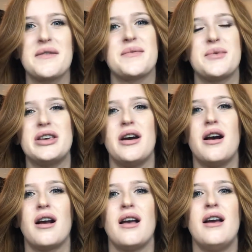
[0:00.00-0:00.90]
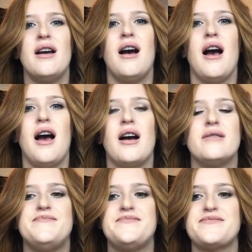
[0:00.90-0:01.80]
I was pretty young.
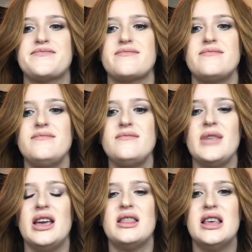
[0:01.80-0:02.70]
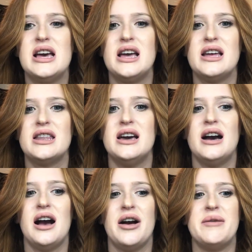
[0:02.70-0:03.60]
And then
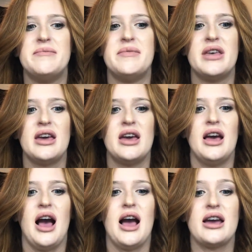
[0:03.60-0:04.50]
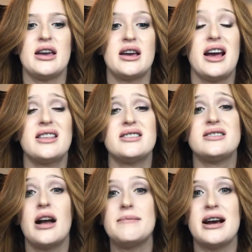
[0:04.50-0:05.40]
I kind of
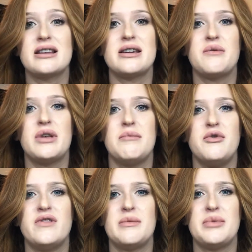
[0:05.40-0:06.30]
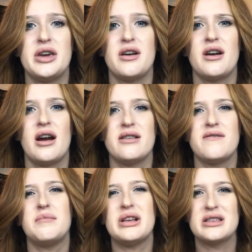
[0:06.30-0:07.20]
stopped acting when I moved up here. I live
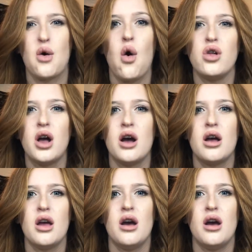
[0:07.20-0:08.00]
in Pensacola.